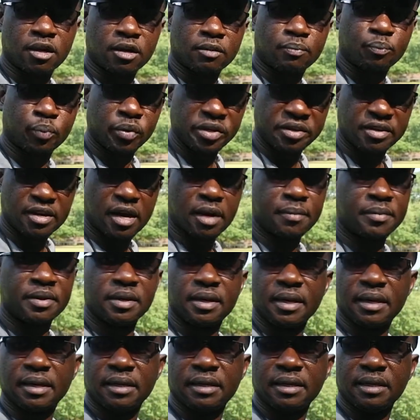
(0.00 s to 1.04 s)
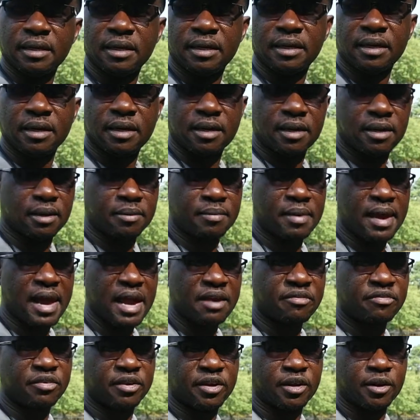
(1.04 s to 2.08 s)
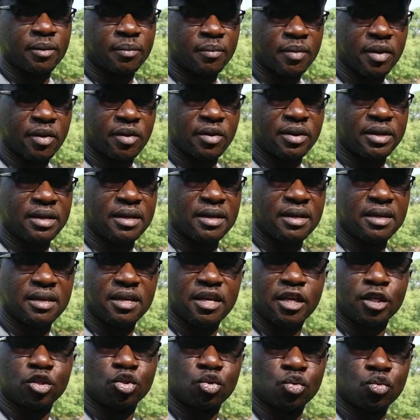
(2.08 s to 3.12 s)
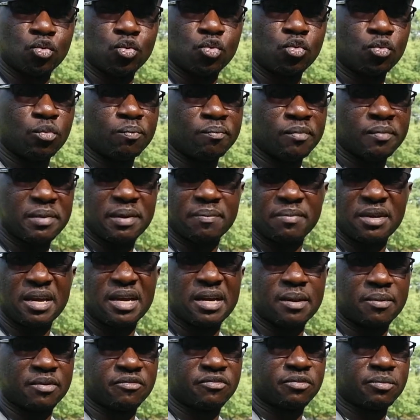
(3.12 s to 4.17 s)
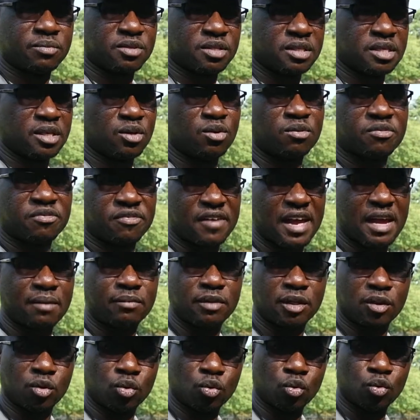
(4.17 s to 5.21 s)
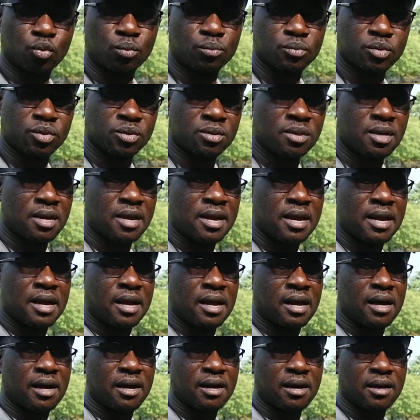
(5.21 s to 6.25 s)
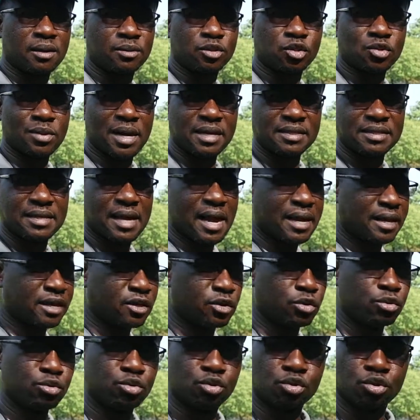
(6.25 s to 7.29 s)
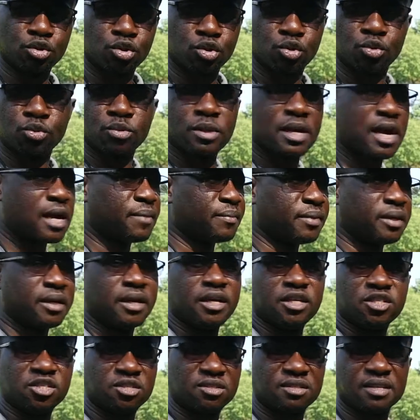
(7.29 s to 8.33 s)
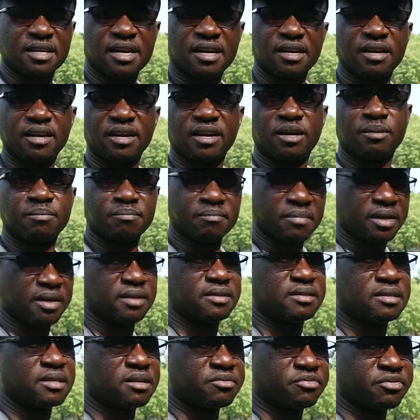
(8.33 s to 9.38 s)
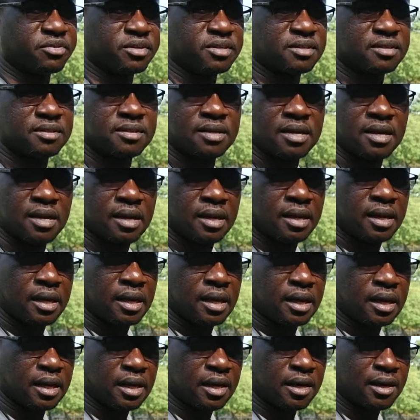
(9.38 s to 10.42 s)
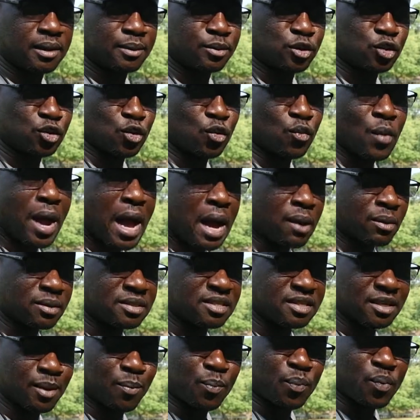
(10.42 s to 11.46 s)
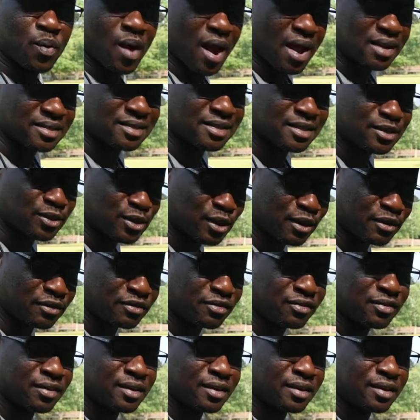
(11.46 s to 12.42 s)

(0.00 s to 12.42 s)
predominantly African-American kids who may be coming from single-family homes. So I say I can use those two combinations to kind of help make a difference. So while I was in the process of